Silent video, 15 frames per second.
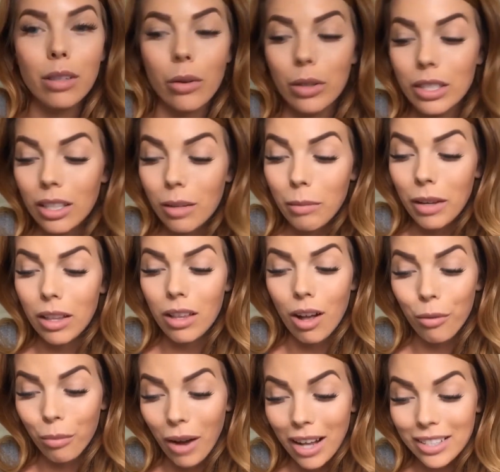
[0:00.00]
So it's gonna be a
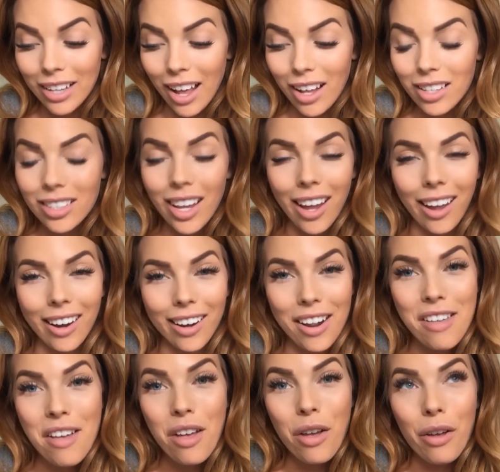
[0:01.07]
long process
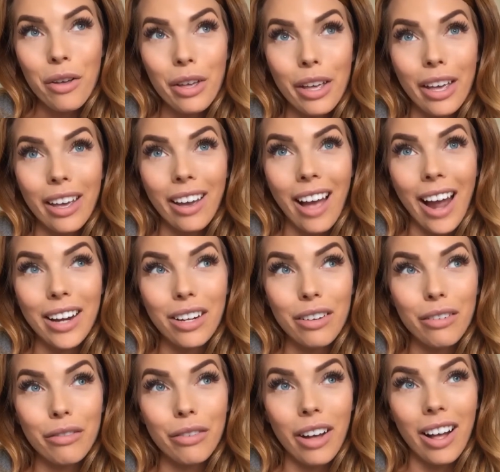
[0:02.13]
and kind
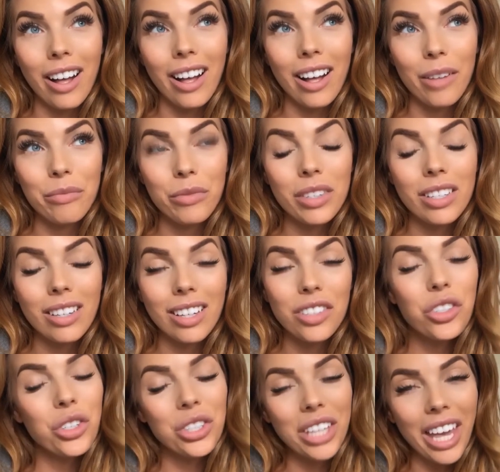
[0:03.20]
of
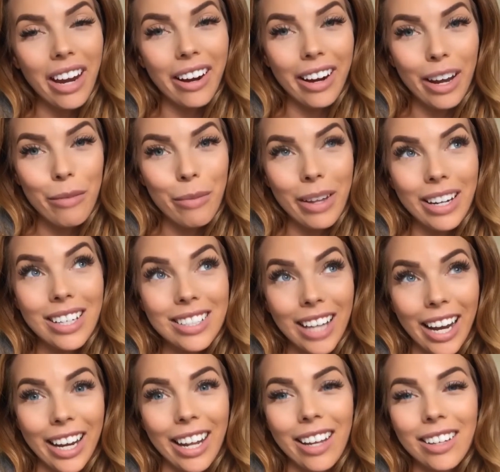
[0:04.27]
just scary but
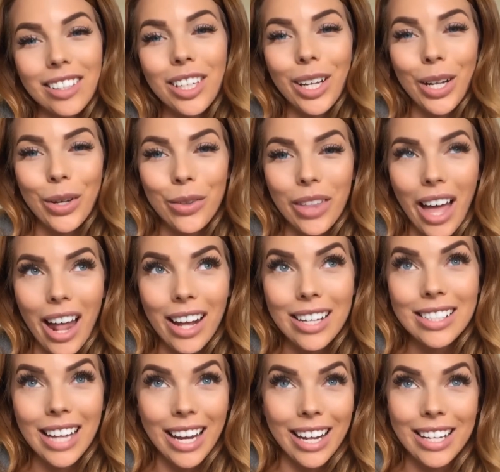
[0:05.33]
exciting, you know, that
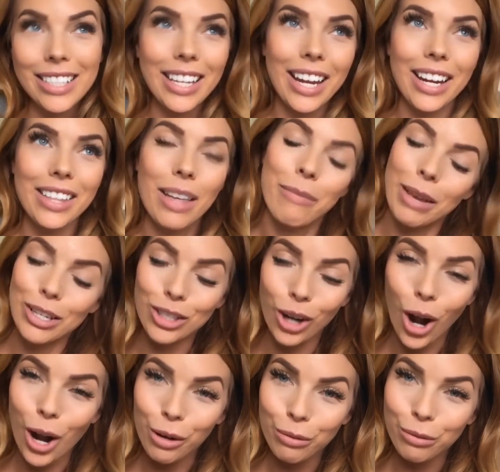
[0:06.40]
exciting scary that makes
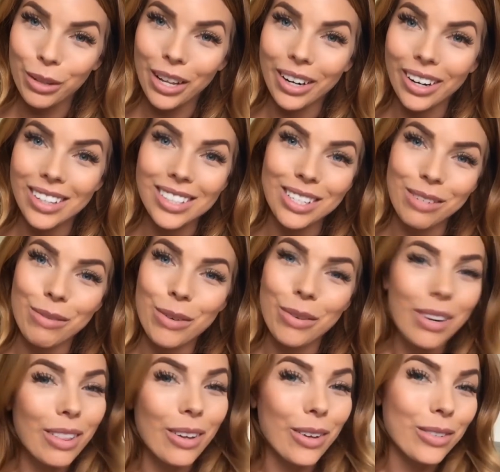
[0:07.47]
your heart flutter. It's gonna be
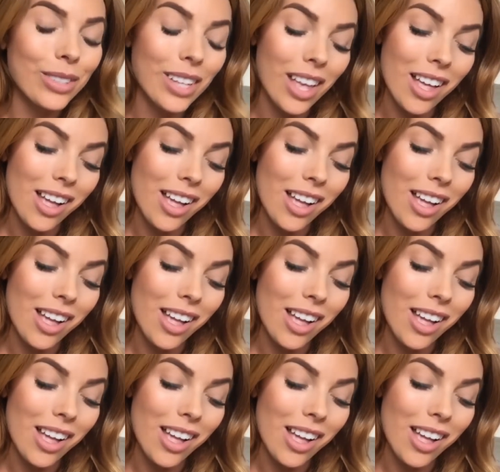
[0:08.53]
one of those.